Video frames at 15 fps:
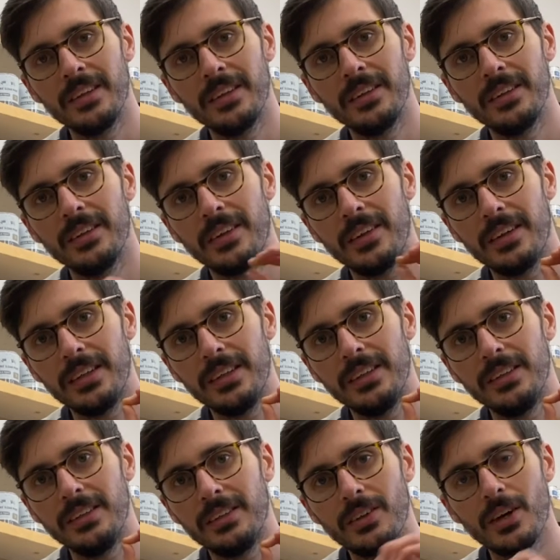
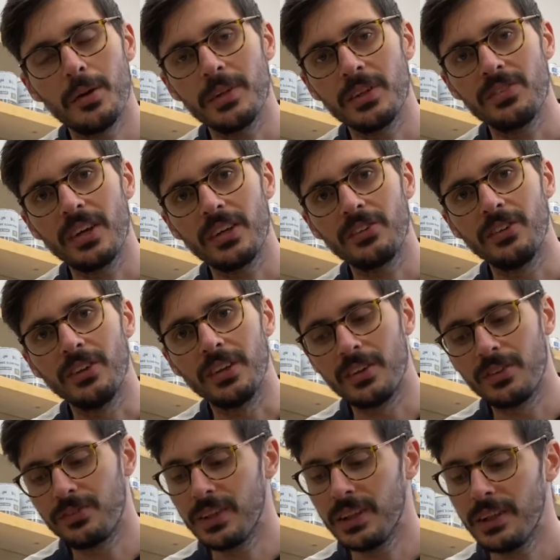the comment section on
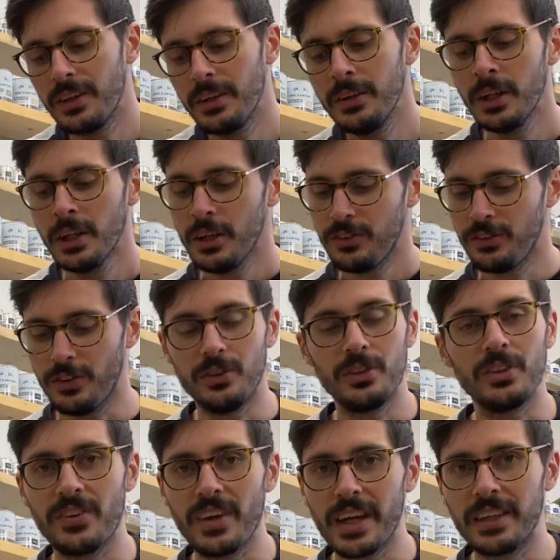this video, so you
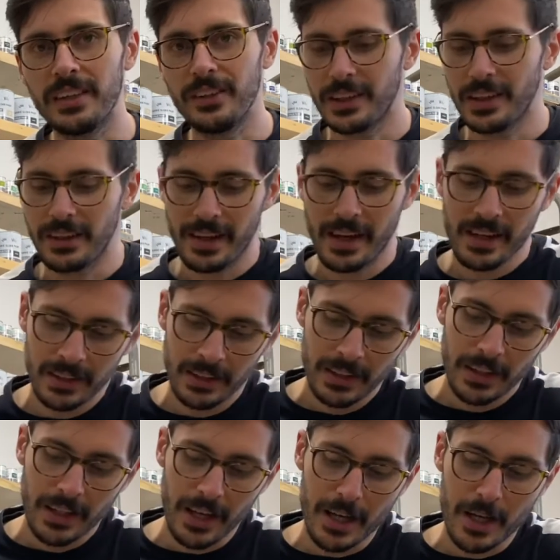can take a look at that.
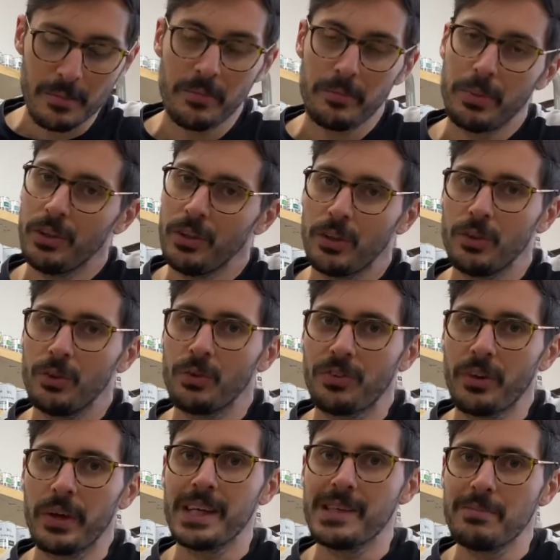But you can
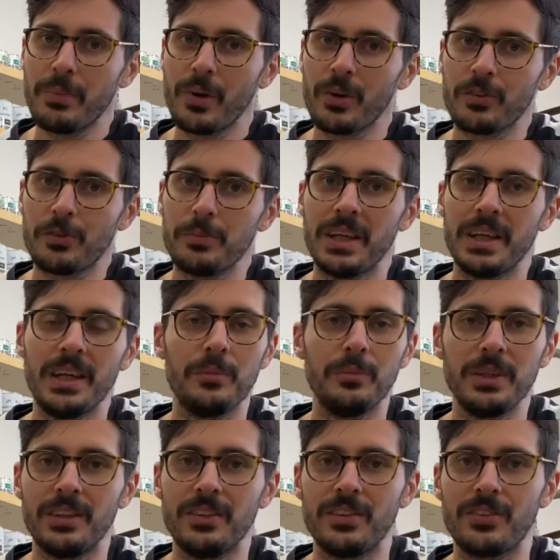also inbox me and we
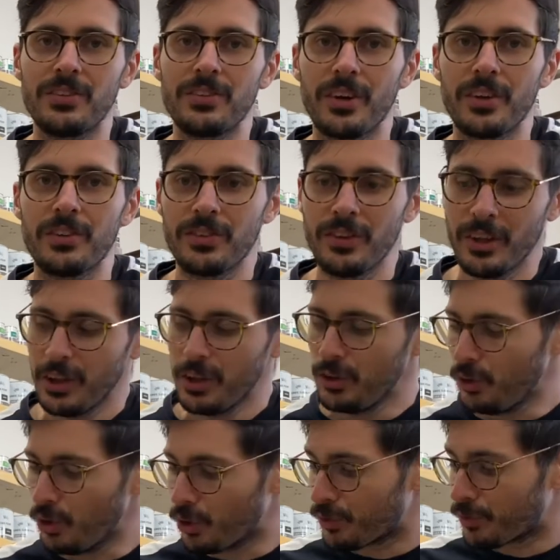can discuss
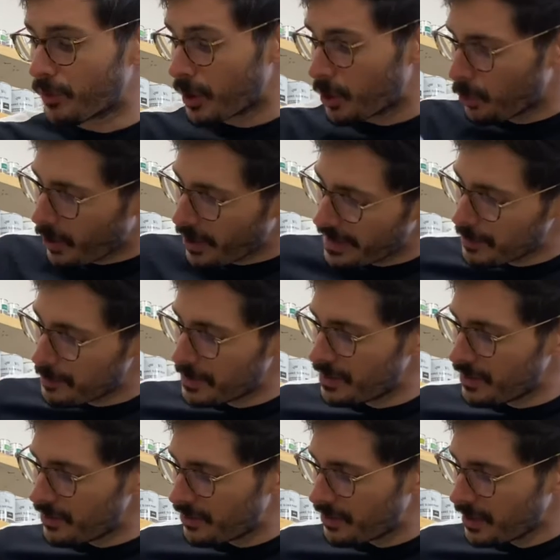your
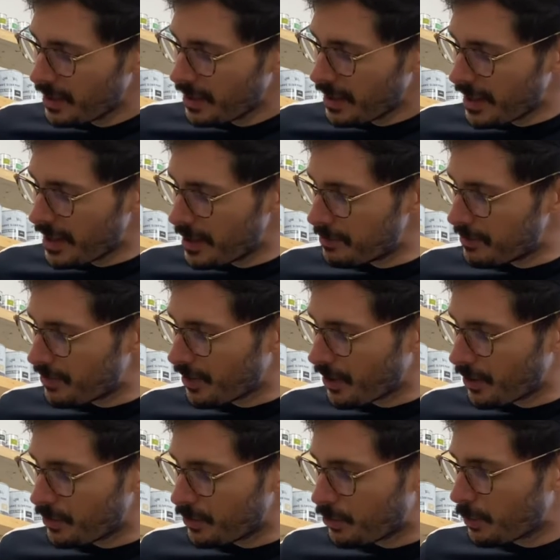requirements.
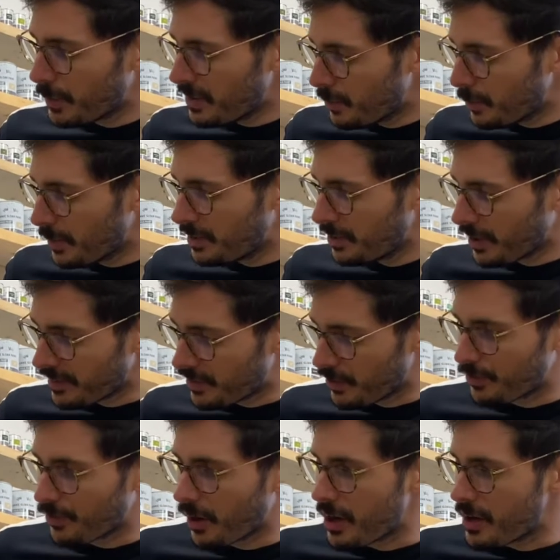So
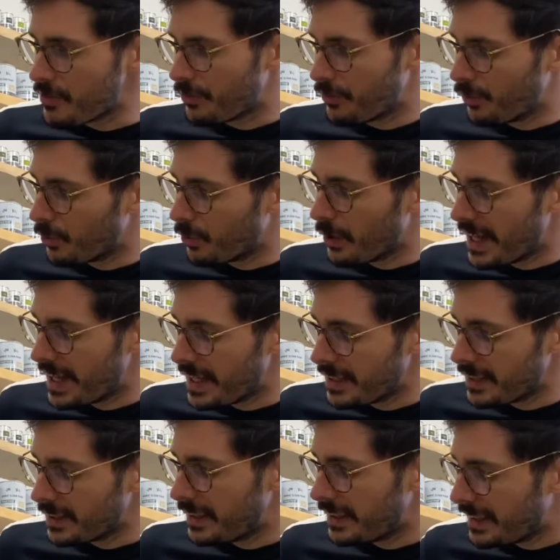$21.95 for
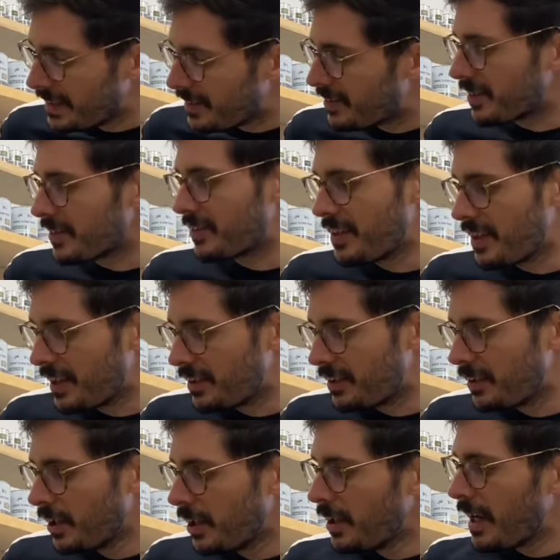a litre tin.
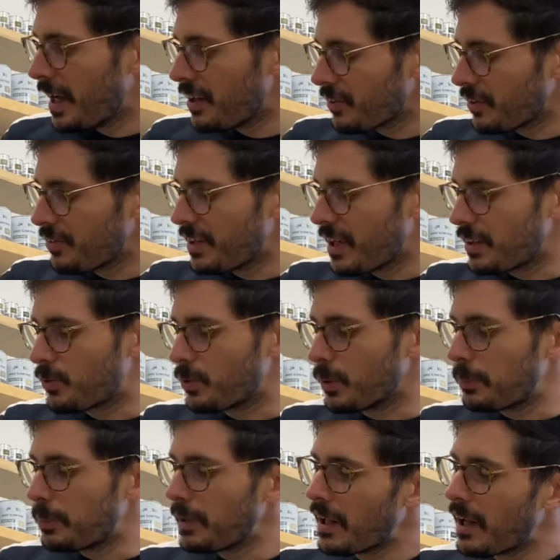As I said, to
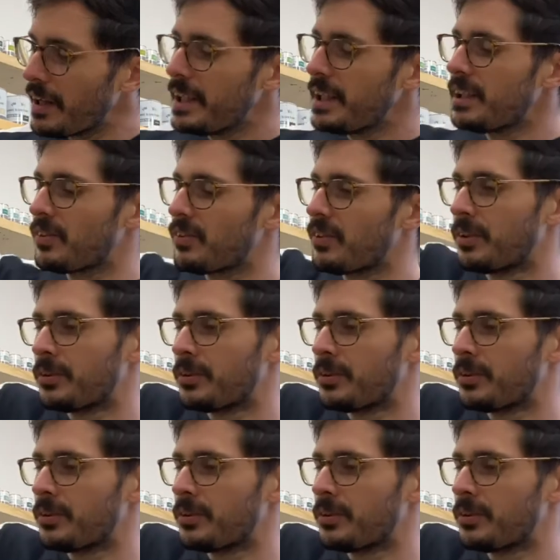apply it,